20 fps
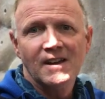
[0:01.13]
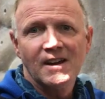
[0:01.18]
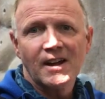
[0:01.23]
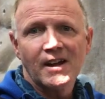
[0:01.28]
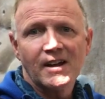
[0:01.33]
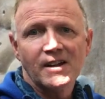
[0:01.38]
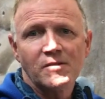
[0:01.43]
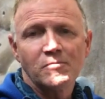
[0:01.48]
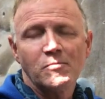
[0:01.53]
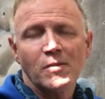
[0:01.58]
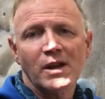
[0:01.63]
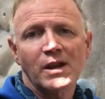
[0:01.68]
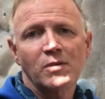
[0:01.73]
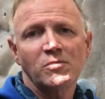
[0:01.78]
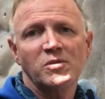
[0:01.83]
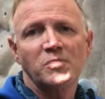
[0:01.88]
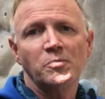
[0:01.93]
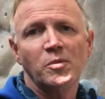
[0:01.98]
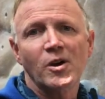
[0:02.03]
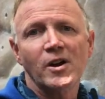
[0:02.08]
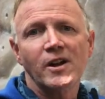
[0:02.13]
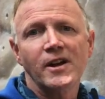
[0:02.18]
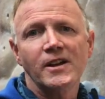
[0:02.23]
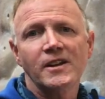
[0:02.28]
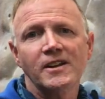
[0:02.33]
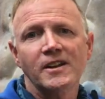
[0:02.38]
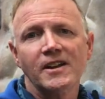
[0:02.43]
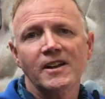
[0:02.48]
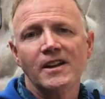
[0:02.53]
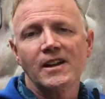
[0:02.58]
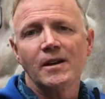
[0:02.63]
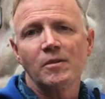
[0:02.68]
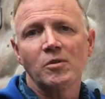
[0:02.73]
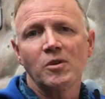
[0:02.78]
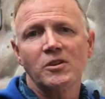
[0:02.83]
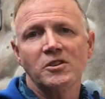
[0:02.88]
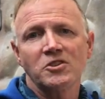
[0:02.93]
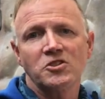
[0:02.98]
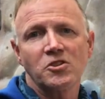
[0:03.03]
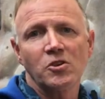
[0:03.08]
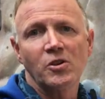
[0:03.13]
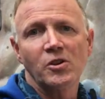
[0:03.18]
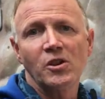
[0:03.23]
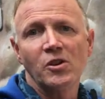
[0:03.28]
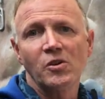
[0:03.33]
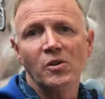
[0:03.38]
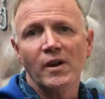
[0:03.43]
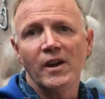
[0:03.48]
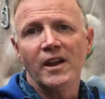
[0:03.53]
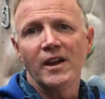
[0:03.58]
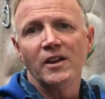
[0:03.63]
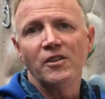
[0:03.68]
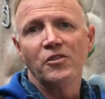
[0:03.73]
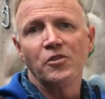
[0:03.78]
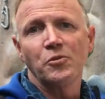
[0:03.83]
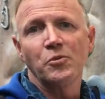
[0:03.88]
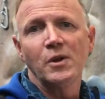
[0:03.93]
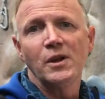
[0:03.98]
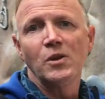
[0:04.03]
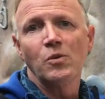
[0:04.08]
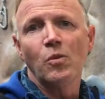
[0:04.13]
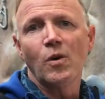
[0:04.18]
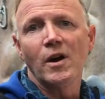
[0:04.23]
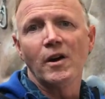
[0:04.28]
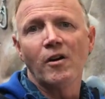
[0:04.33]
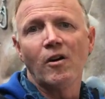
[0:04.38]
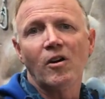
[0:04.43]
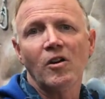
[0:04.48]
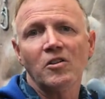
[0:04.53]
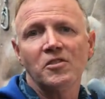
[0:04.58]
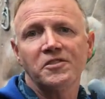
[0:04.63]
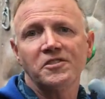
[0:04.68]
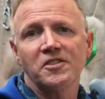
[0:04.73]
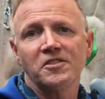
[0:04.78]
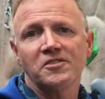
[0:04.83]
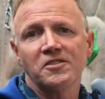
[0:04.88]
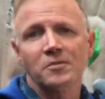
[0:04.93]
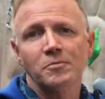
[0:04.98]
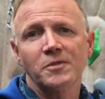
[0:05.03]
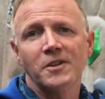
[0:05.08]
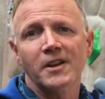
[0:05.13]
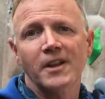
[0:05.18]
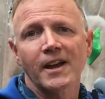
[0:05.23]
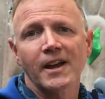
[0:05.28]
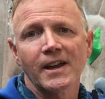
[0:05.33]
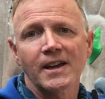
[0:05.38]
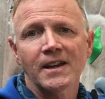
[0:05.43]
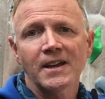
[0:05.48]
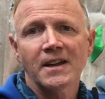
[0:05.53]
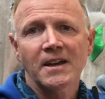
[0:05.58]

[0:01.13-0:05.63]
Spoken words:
Hi, my name is Brian and I'm going to show you a 3-to-1 haul system today.